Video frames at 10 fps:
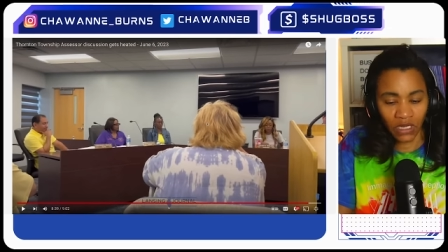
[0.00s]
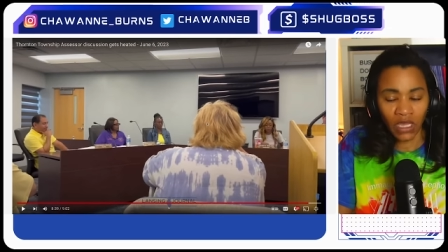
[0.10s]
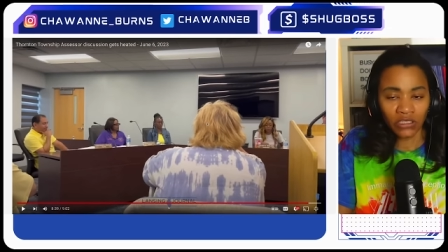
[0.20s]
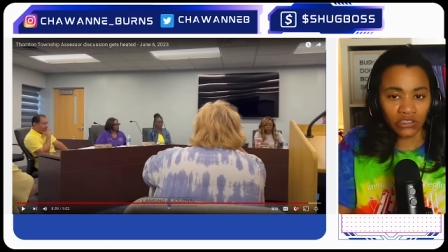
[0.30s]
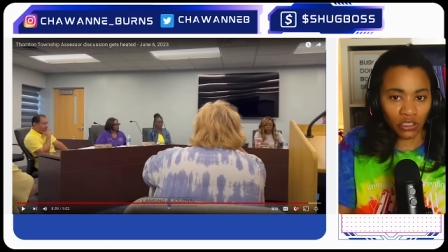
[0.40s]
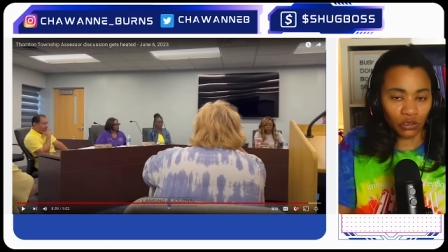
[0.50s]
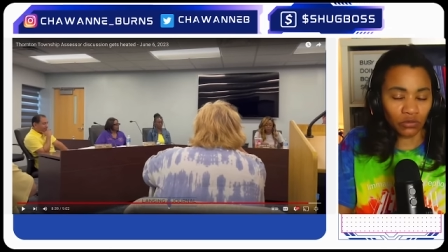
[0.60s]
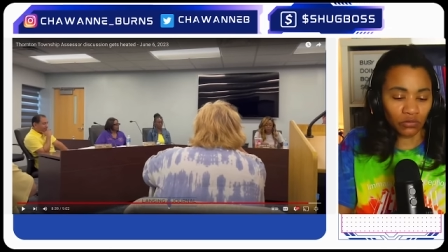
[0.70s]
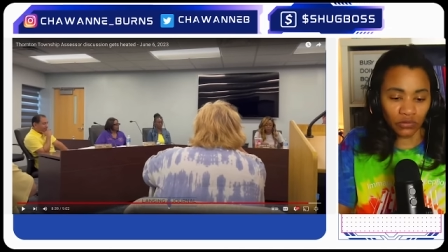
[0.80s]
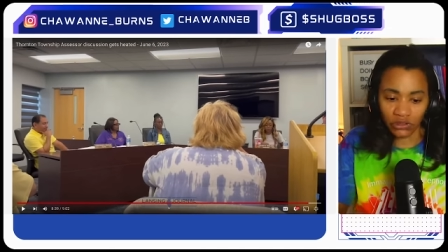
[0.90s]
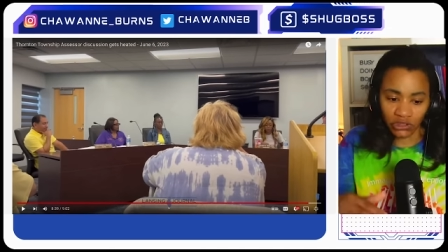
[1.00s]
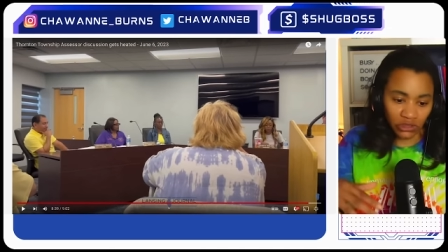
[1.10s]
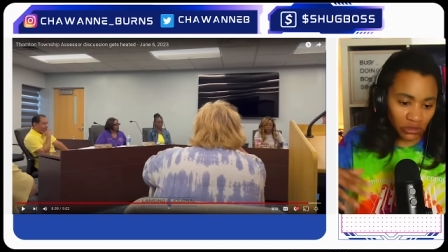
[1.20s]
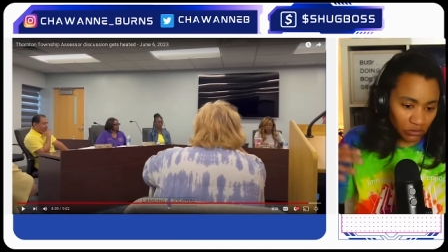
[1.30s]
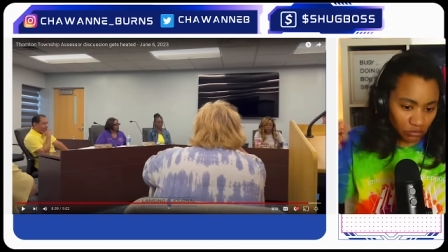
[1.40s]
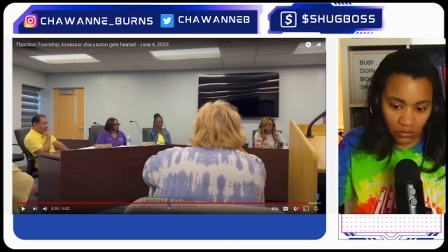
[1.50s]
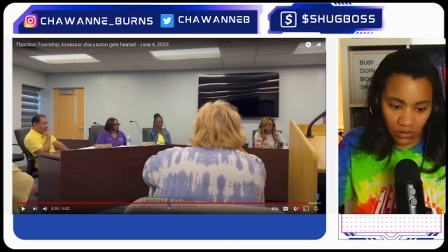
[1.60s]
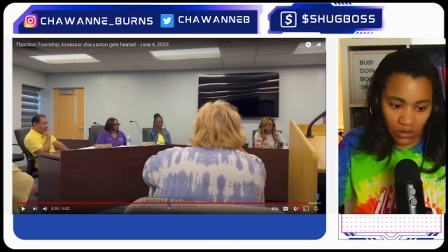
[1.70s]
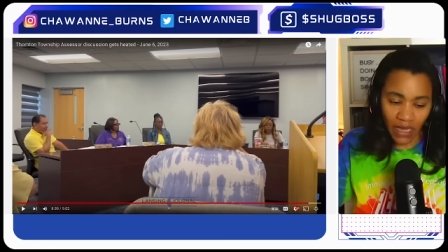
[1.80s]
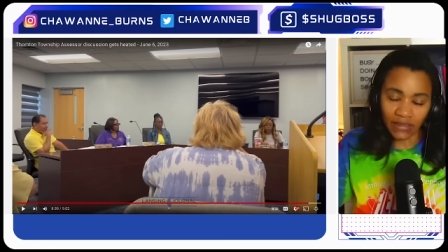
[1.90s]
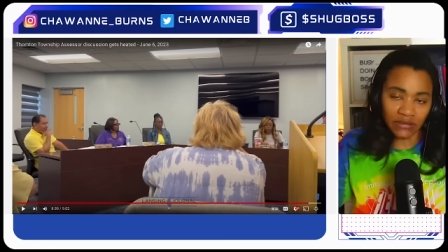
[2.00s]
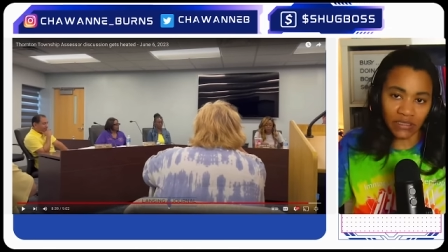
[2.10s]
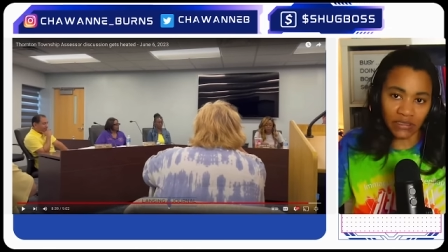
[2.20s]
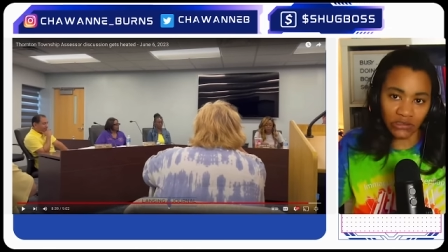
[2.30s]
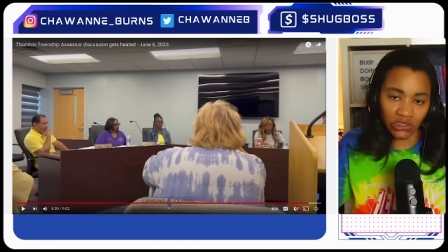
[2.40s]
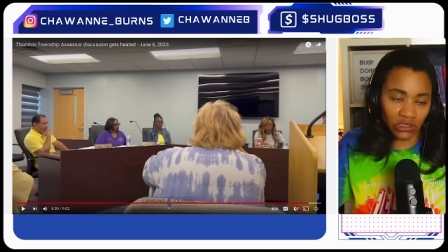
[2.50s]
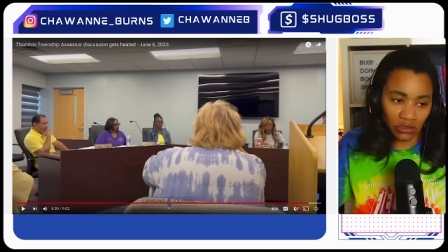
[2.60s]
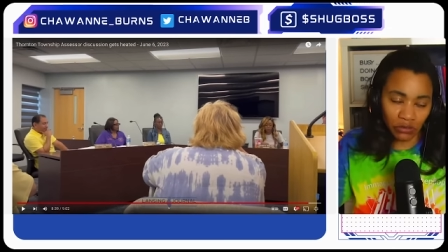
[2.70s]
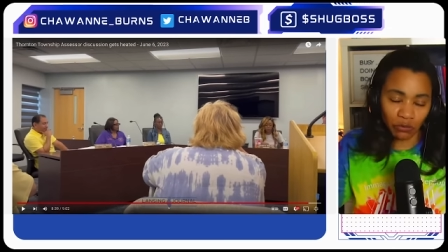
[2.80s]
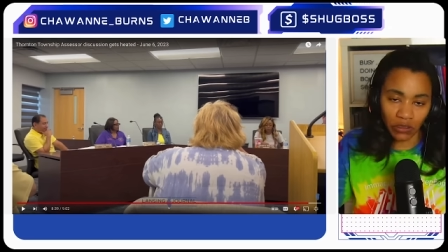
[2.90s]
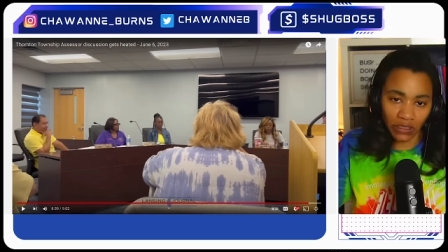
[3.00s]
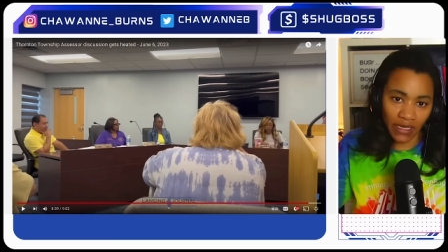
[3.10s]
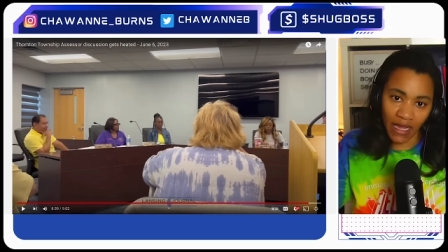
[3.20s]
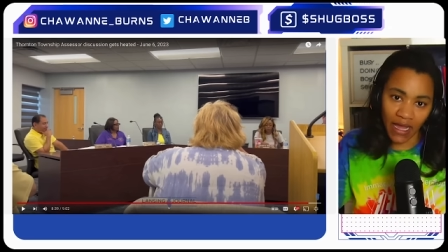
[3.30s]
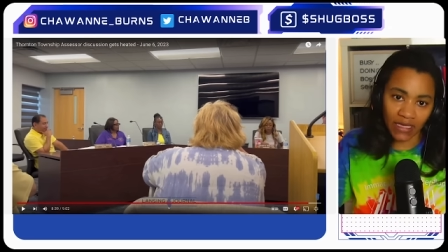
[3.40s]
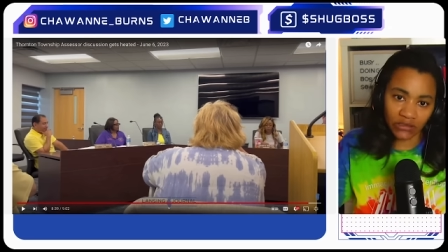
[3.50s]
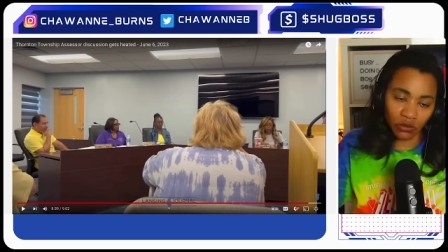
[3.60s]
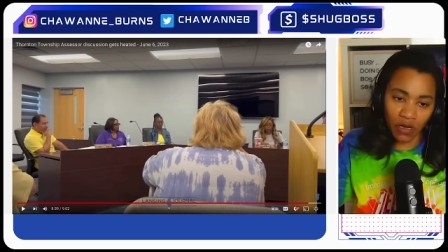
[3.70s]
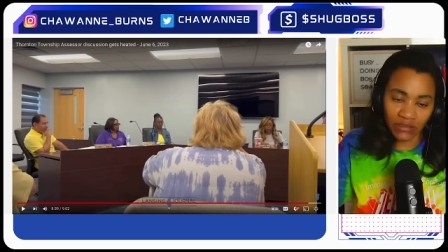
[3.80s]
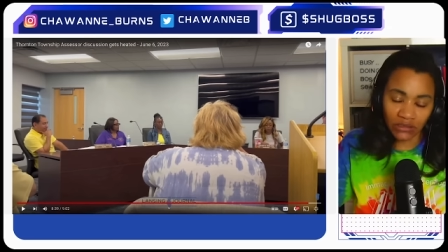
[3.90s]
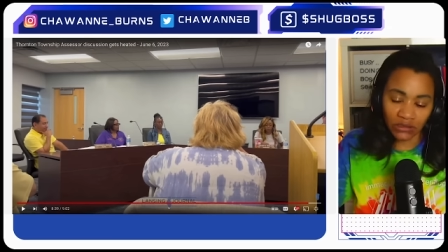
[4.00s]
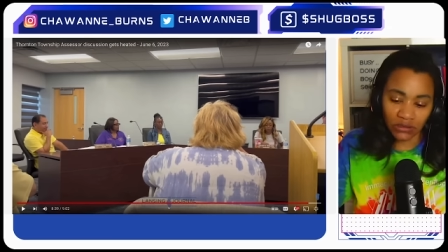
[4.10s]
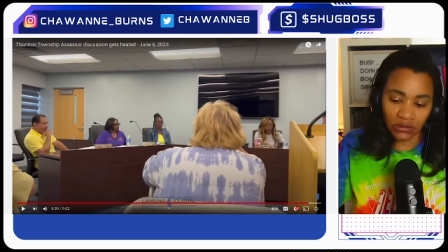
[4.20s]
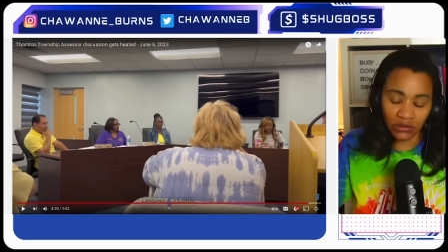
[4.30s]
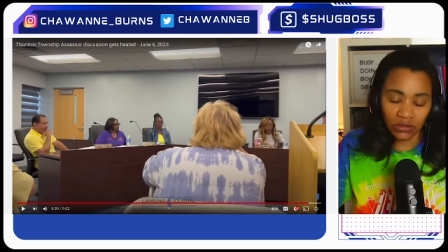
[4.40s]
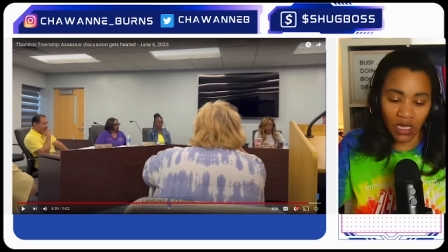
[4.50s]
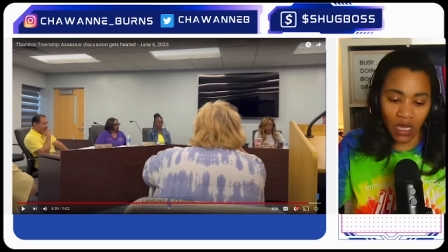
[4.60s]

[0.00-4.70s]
So she, like I said, she didn't really answer the questions.